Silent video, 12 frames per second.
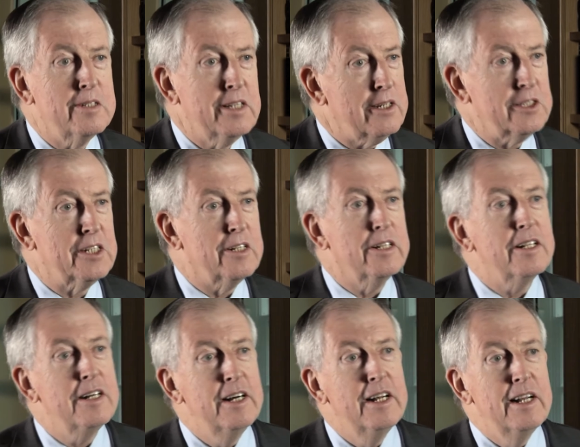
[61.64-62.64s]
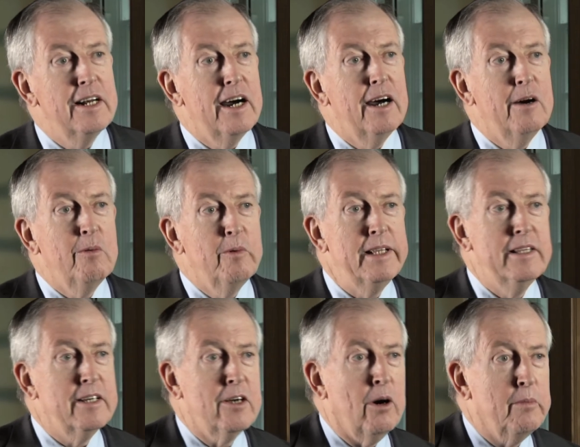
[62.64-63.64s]
tussle uh, with
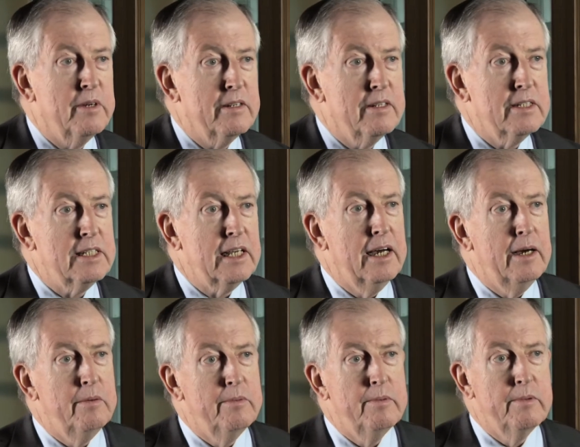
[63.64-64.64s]
the Commons, uh,